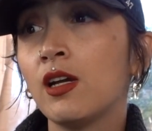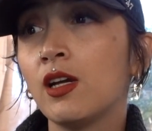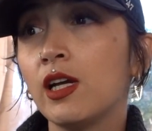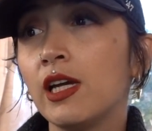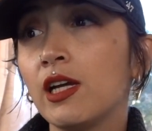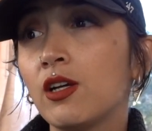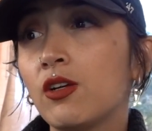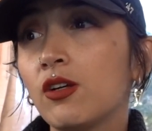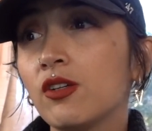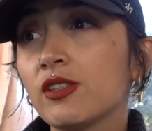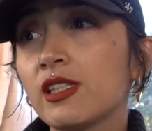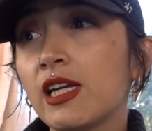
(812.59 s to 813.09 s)

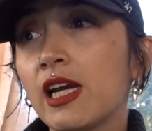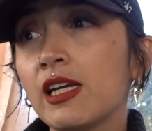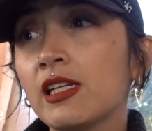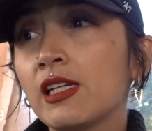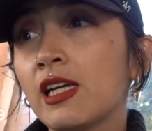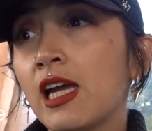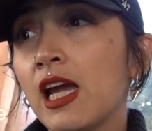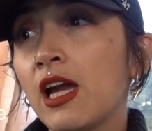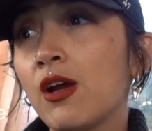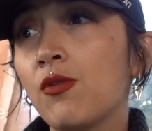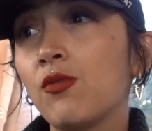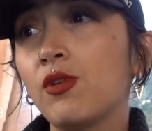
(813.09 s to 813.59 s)
It goes hand
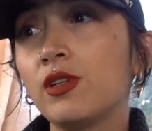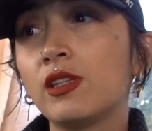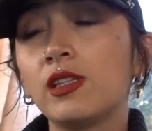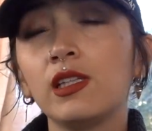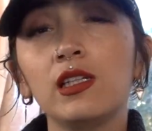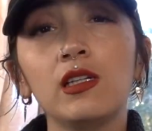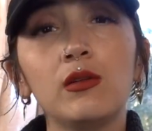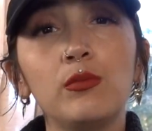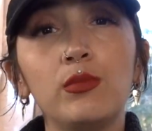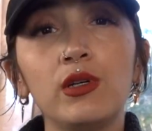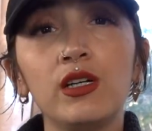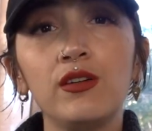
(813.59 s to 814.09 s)
in hand with
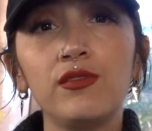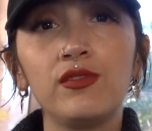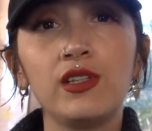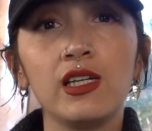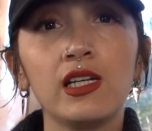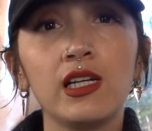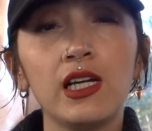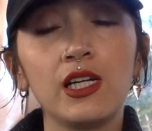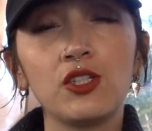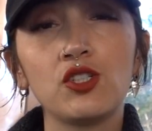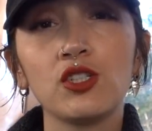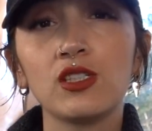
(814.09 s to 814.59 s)
the above
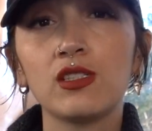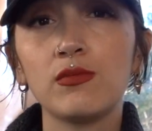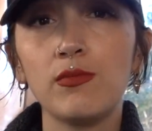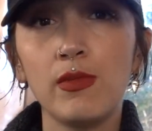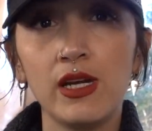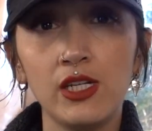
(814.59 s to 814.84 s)
thing I just